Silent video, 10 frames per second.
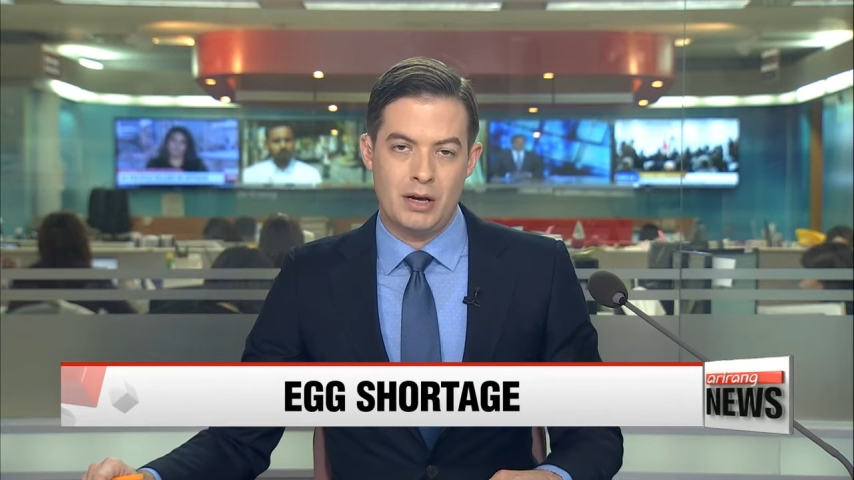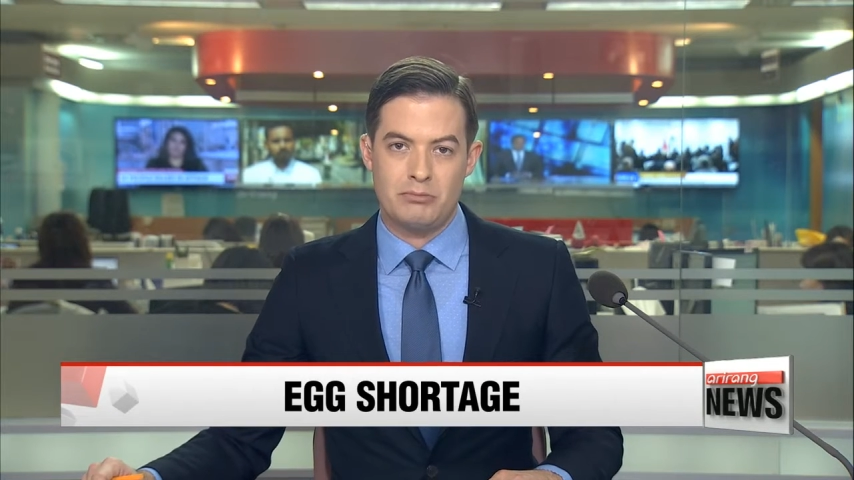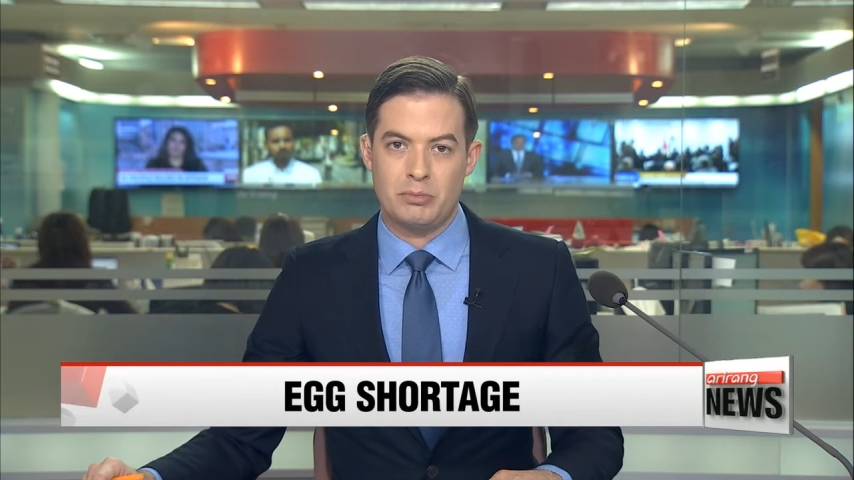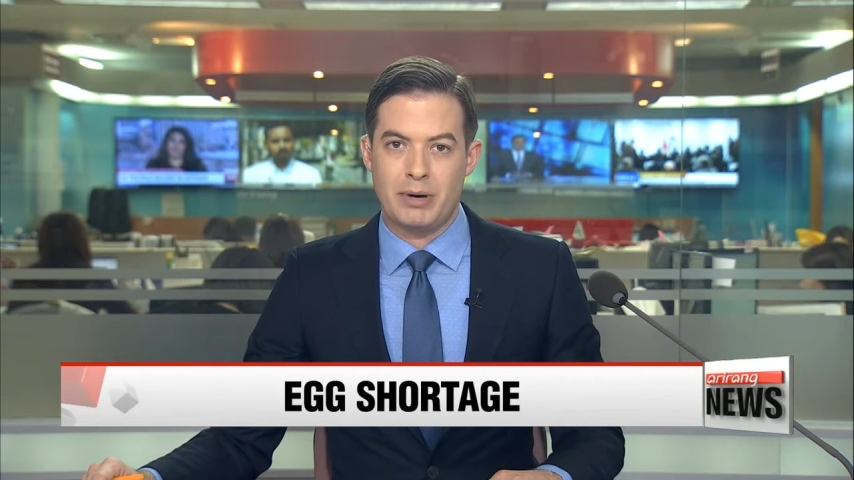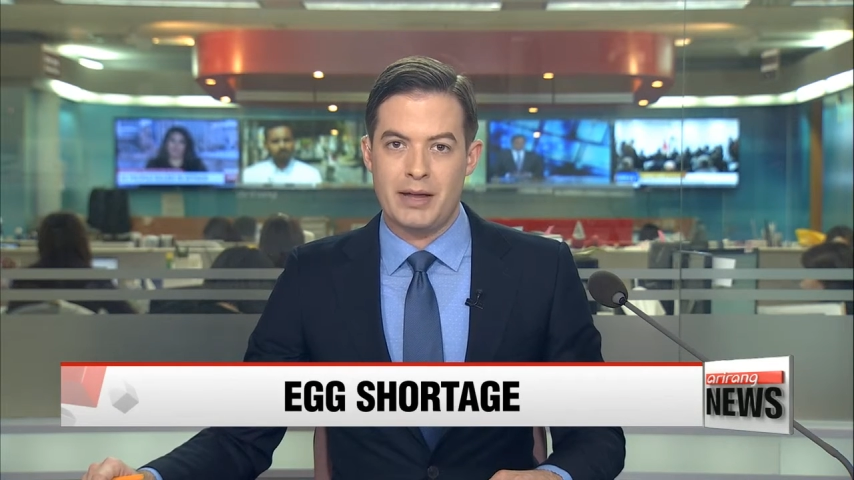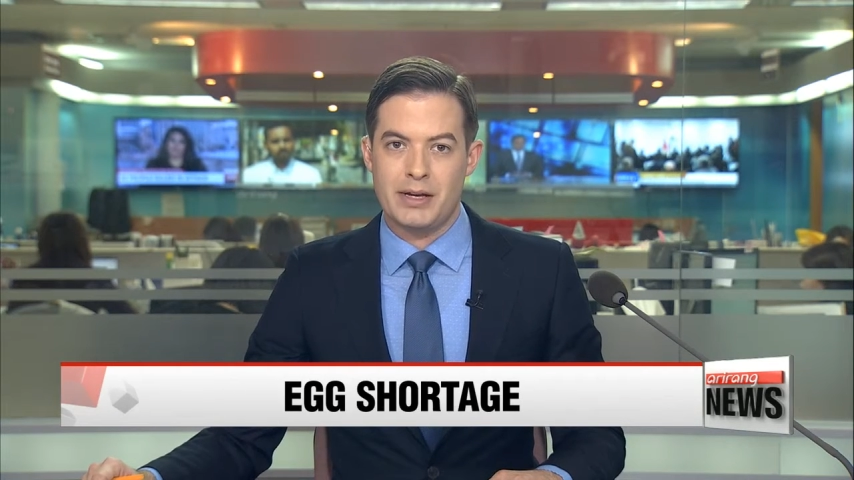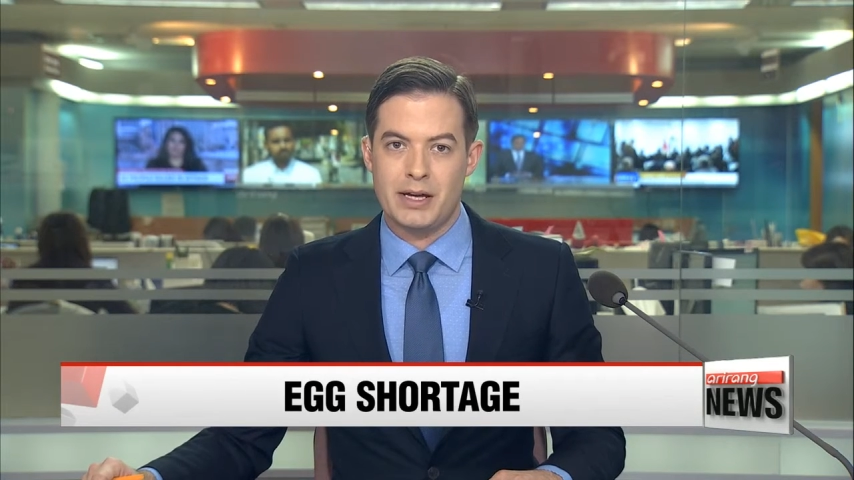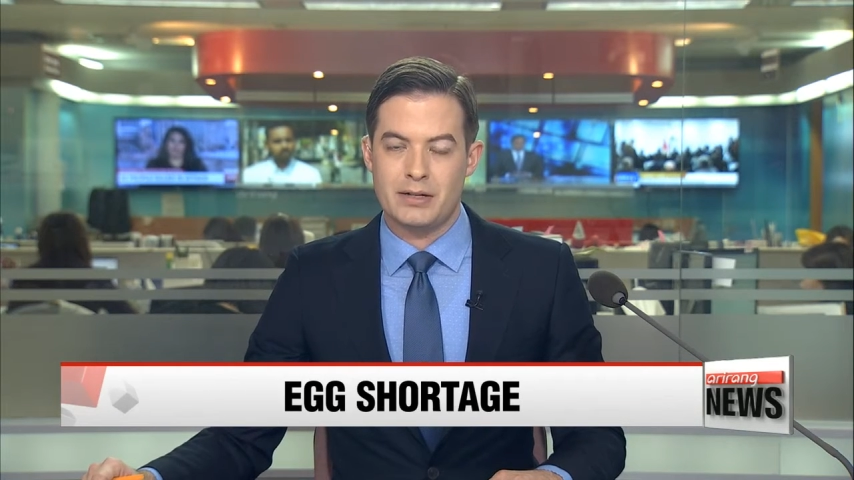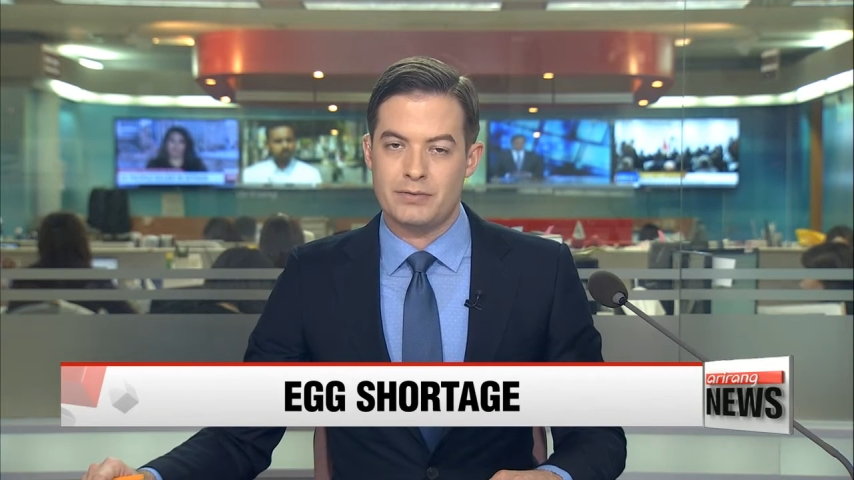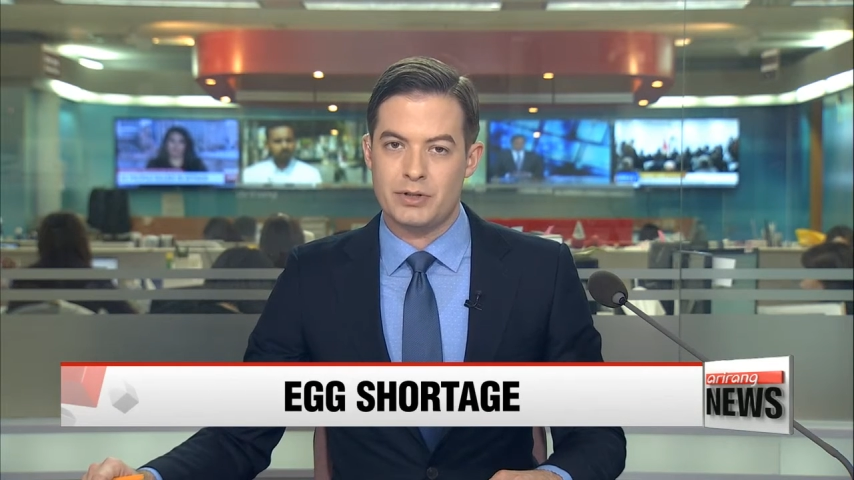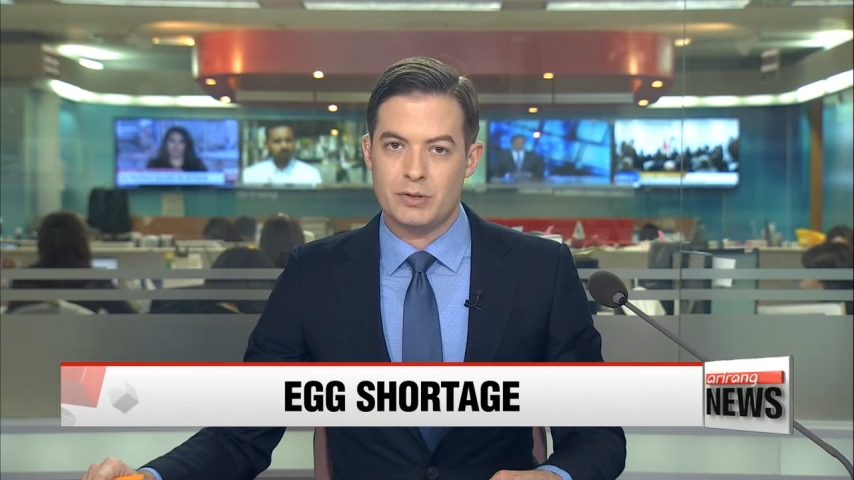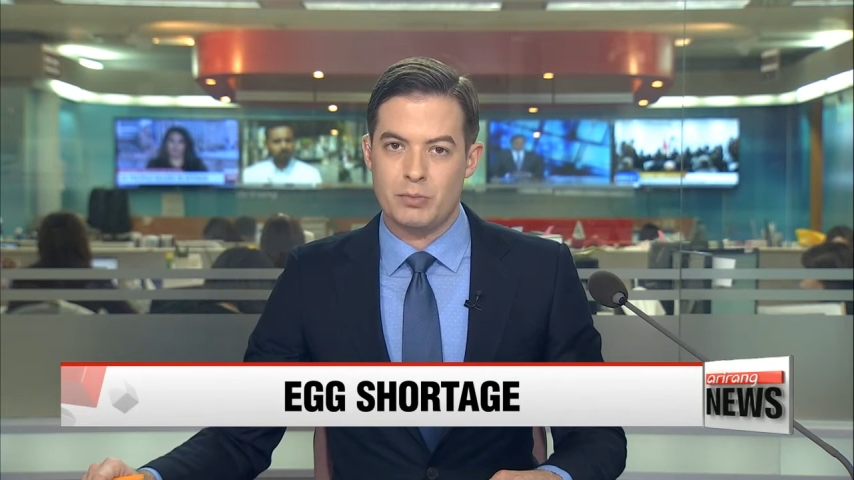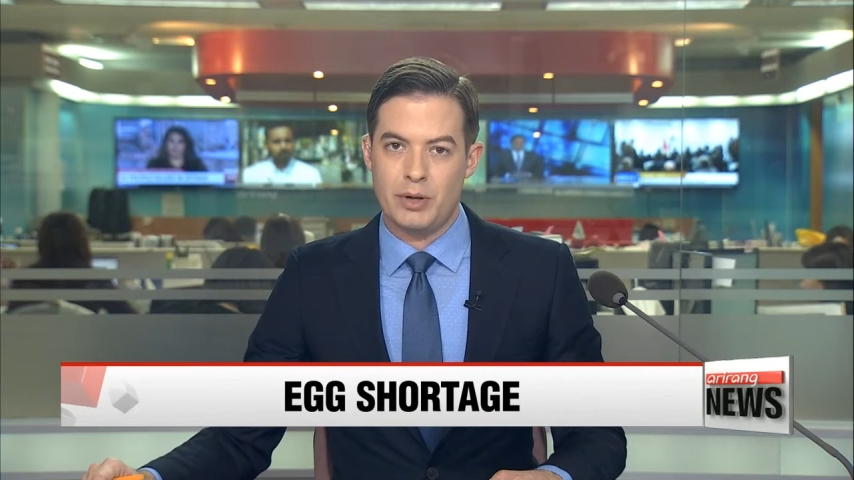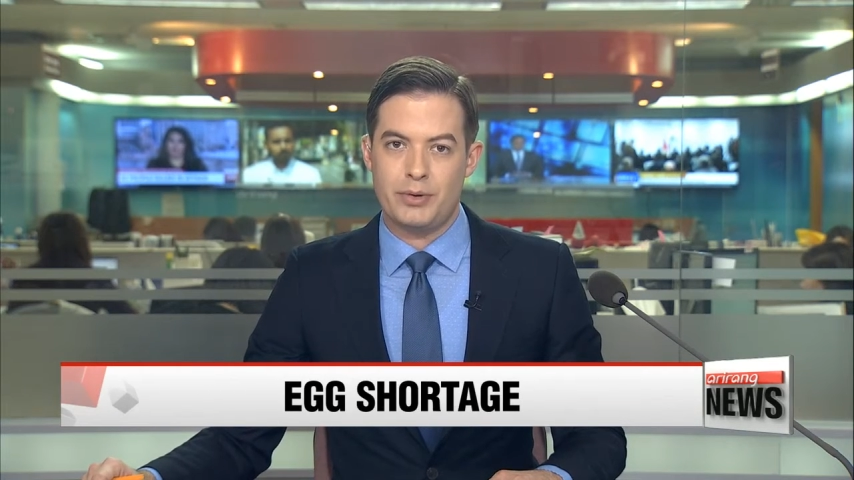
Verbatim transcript: But by the end of this month,